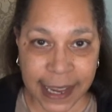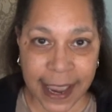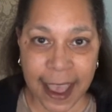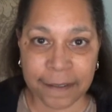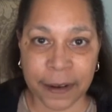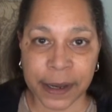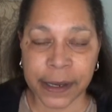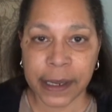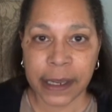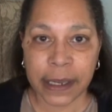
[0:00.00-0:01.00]
I
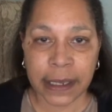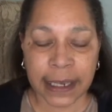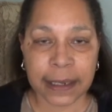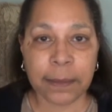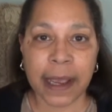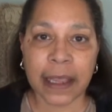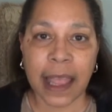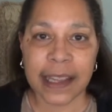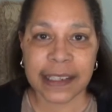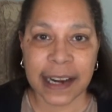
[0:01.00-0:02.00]
have in my
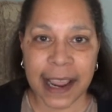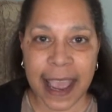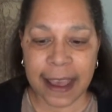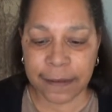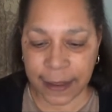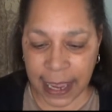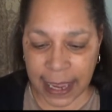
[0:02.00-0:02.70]
closet I have